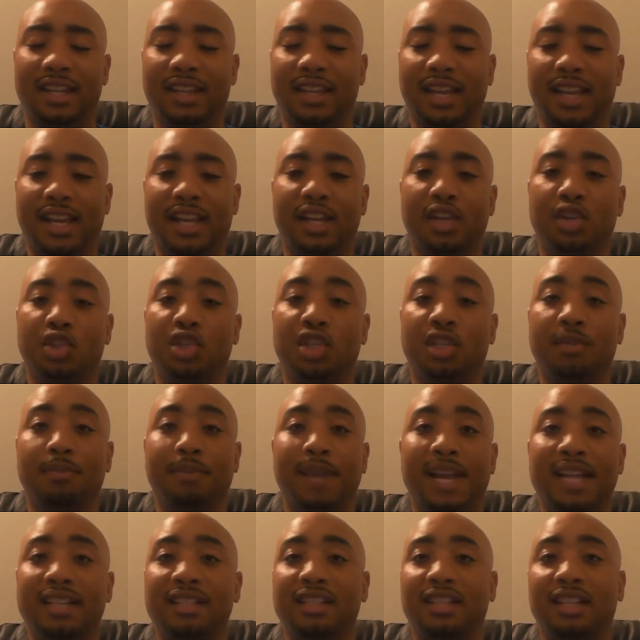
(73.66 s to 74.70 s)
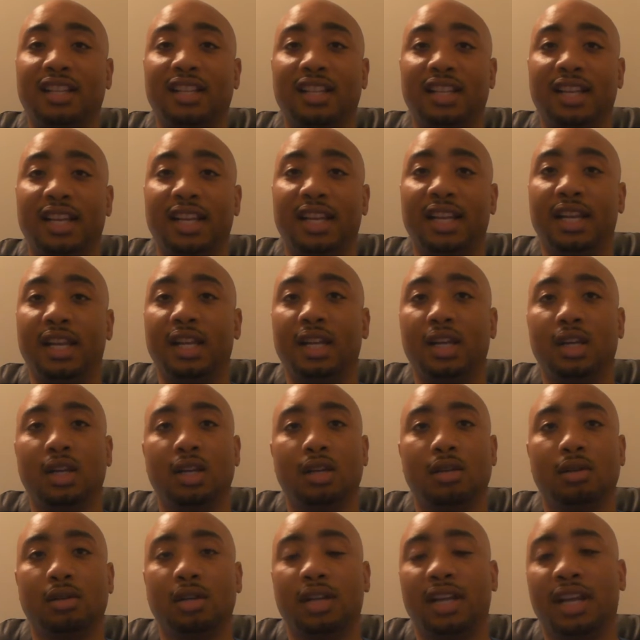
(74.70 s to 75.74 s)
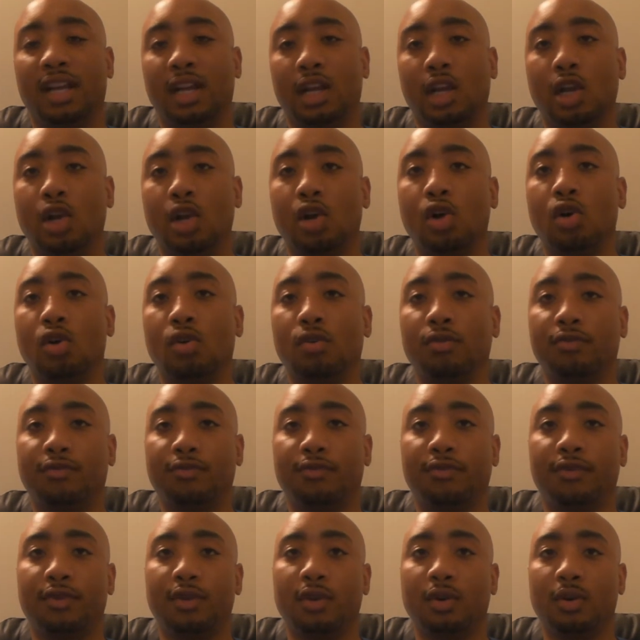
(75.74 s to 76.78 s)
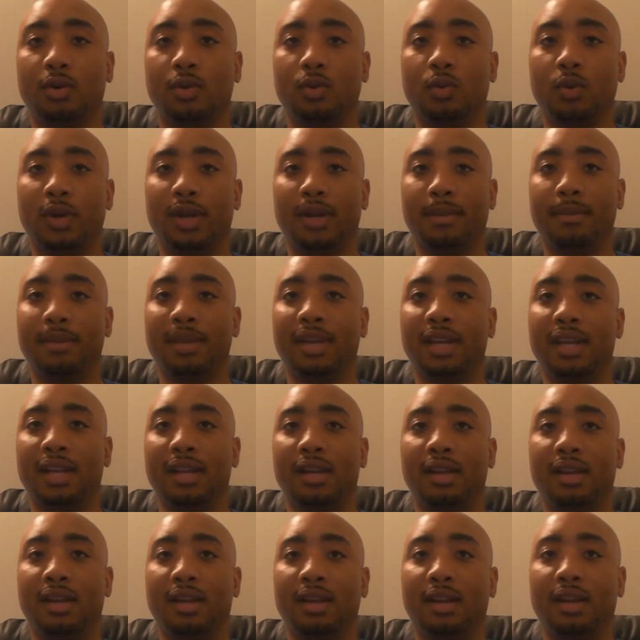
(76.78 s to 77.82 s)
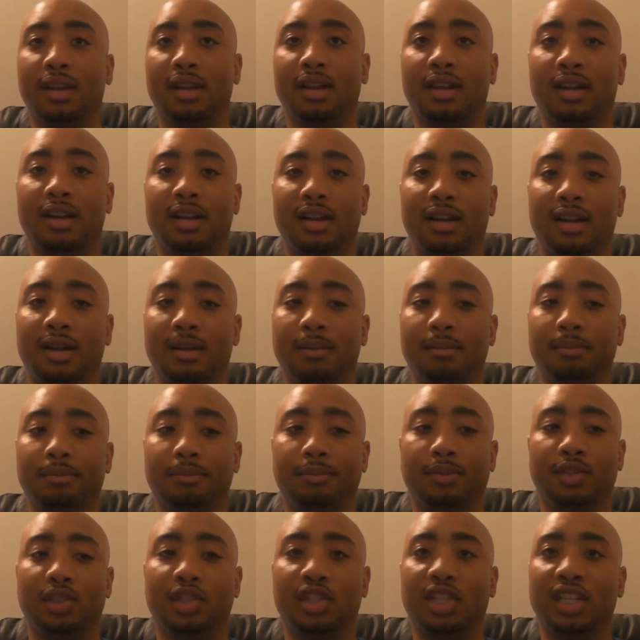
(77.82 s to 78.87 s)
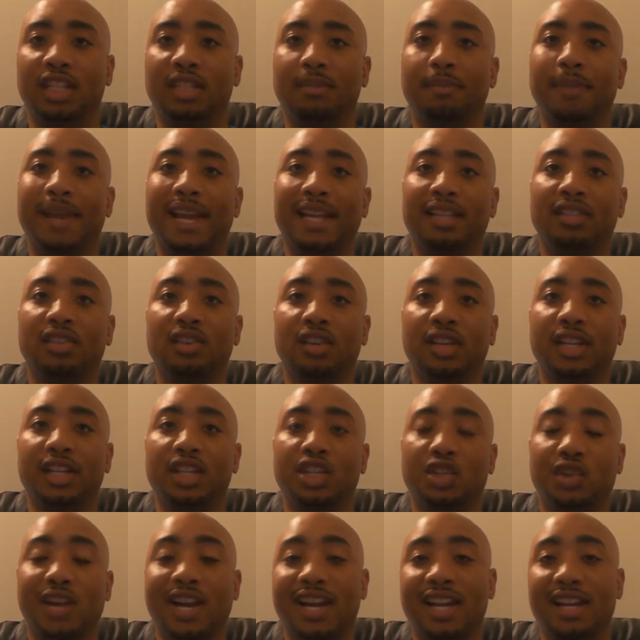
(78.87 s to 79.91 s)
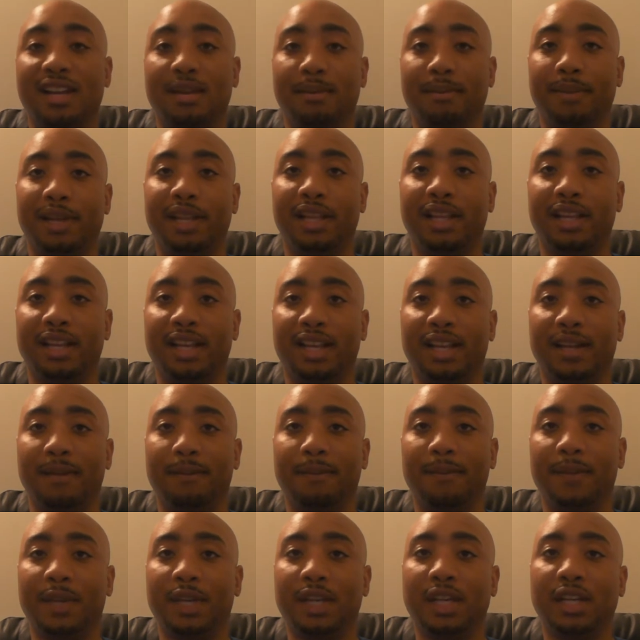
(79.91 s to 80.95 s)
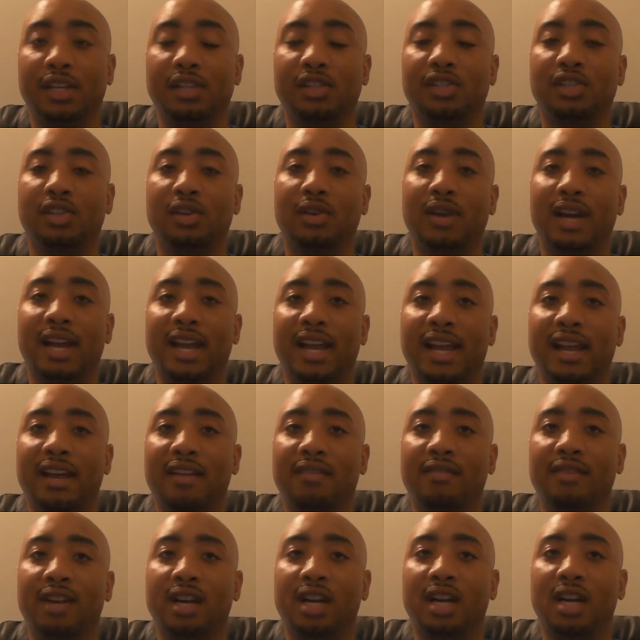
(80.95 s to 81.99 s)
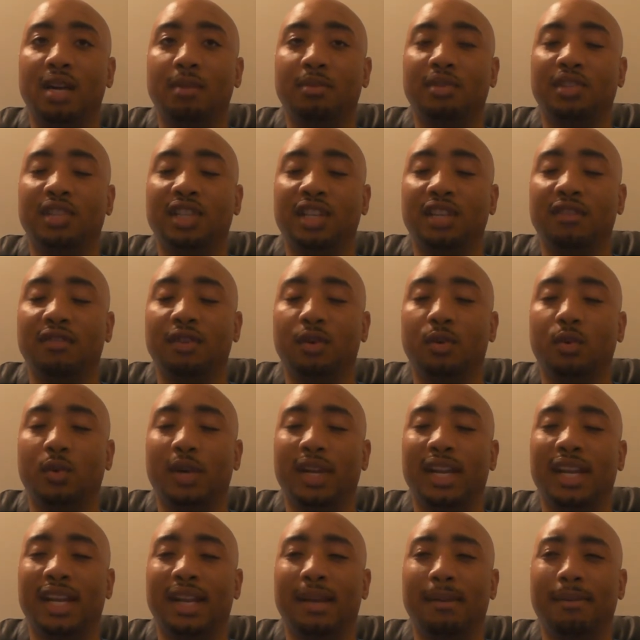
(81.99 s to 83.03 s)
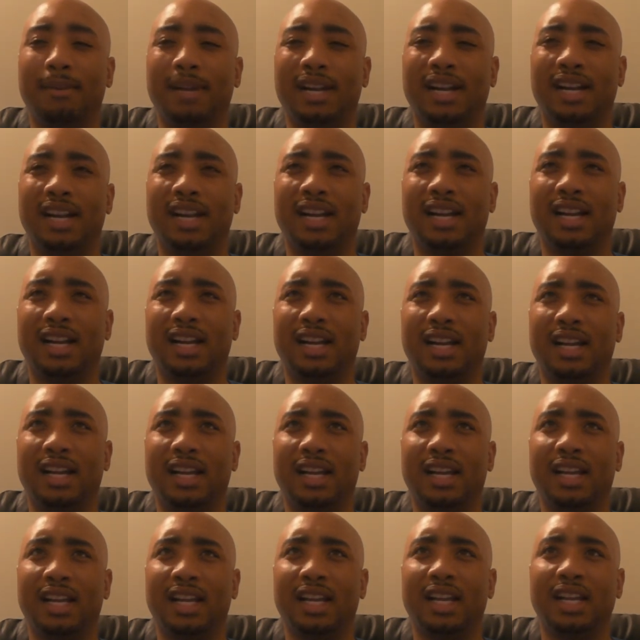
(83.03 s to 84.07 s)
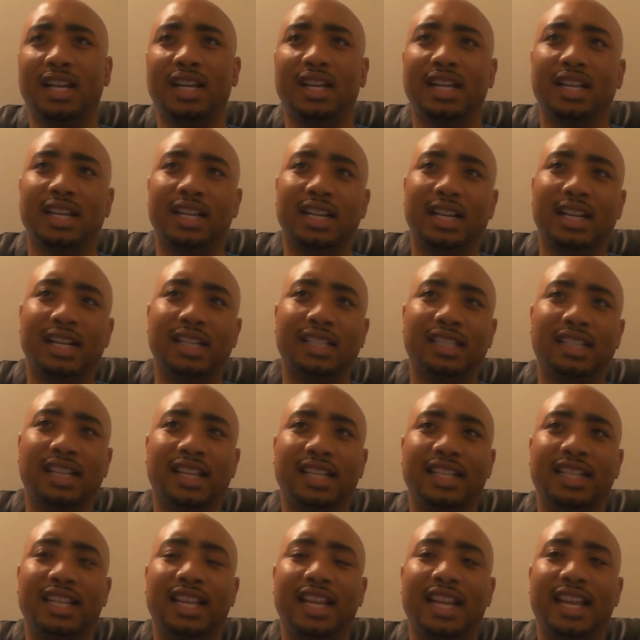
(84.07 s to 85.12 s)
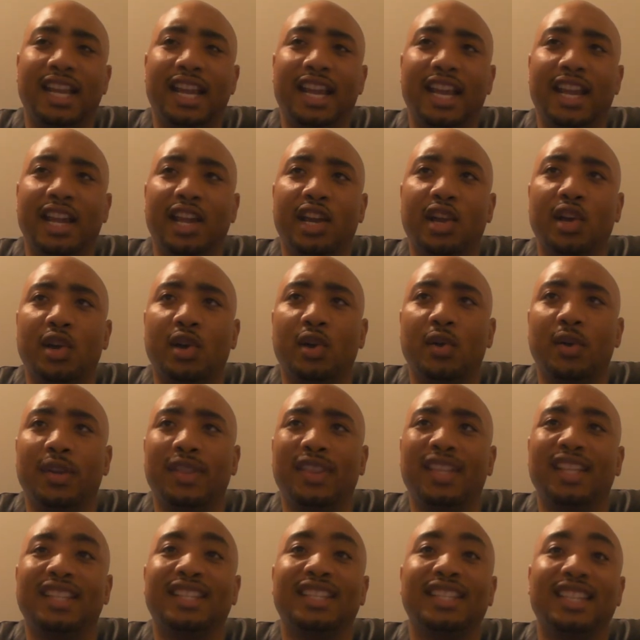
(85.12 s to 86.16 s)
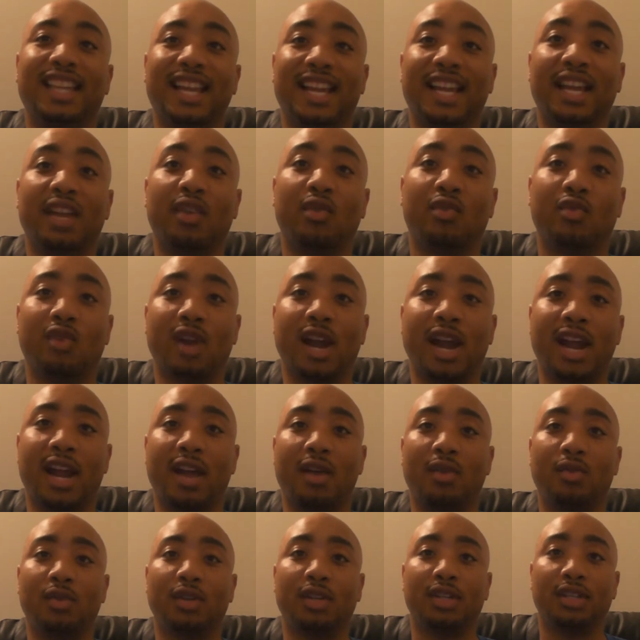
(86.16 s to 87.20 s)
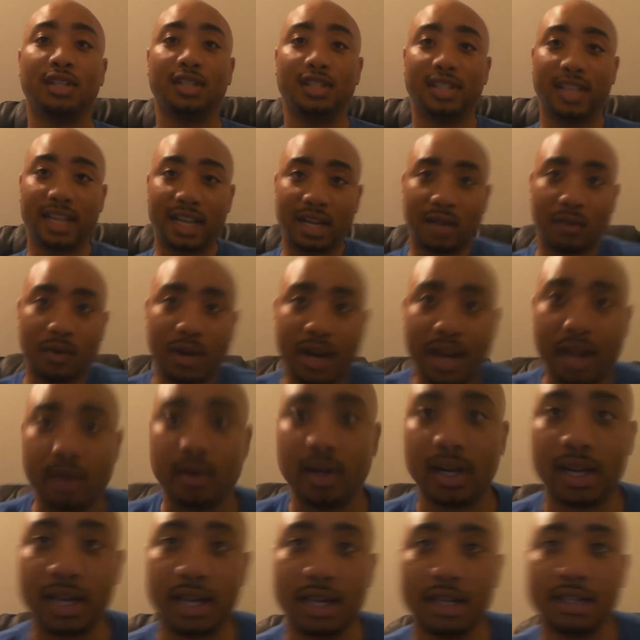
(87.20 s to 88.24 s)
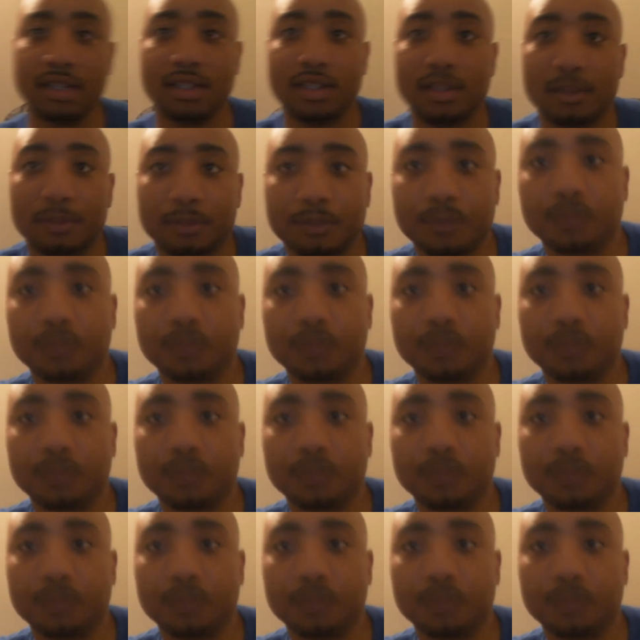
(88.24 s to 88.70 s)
that he'll just basically engulf Winman just based on his striking ability. So I have Seaver winning by, I'd say, TKO in the second round. Second round, guys.